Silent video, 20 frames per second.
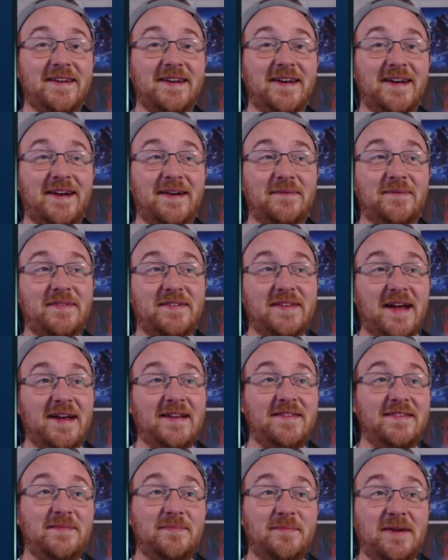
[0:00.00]
I'm starting
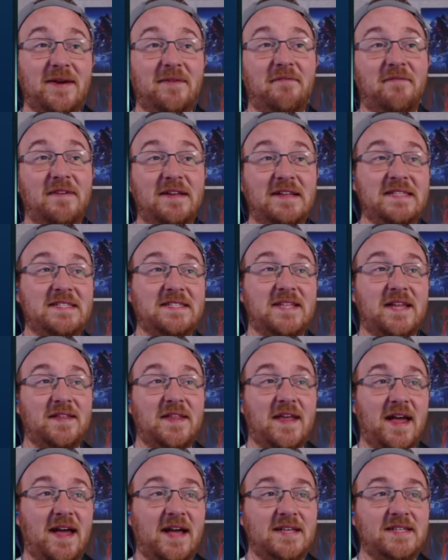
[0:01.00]
to be convinced that the
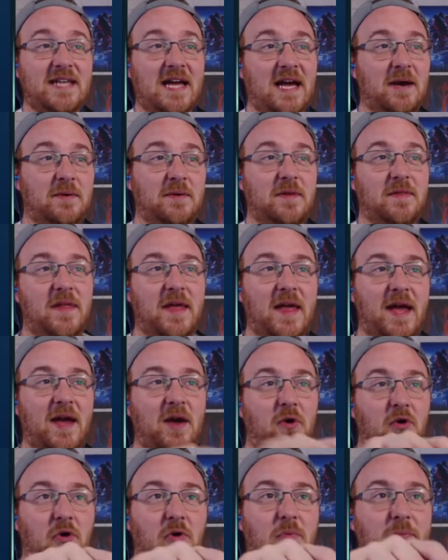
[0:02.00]
hair down and the hair
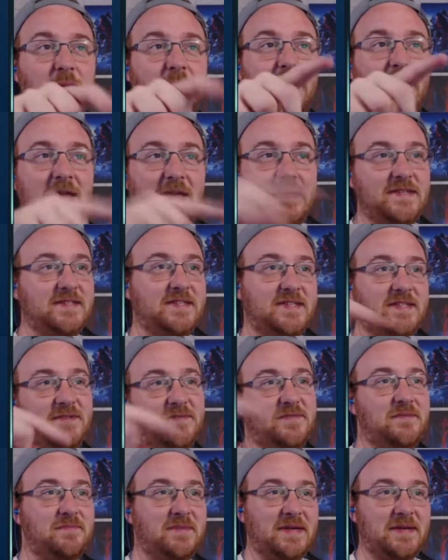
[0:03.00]
up is the
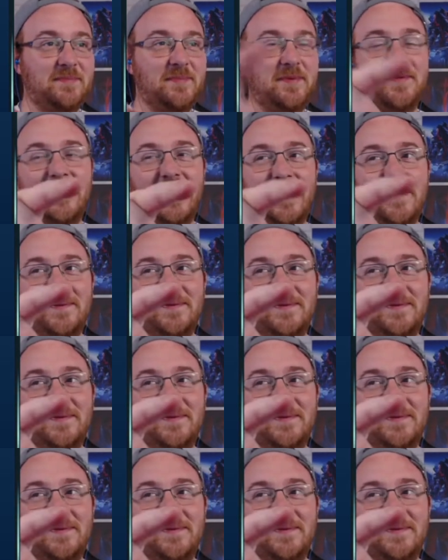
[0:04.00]
different people now.